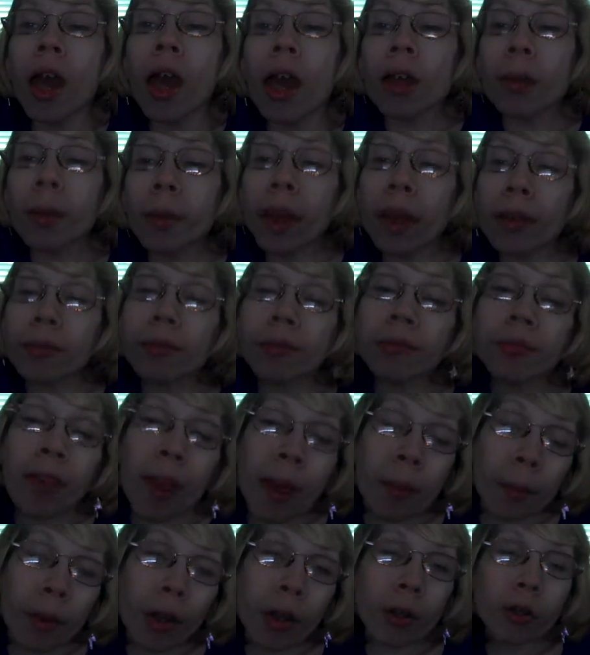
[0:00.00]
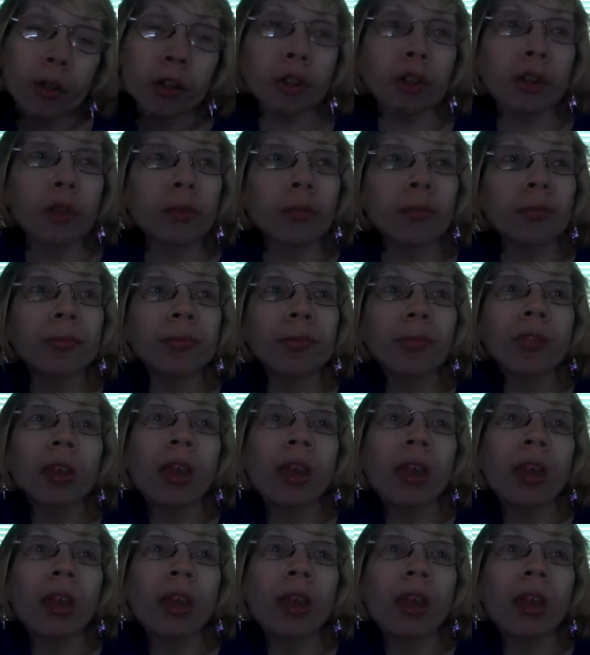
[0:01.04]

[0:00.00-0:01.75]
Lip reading: Anyway, vampire dude,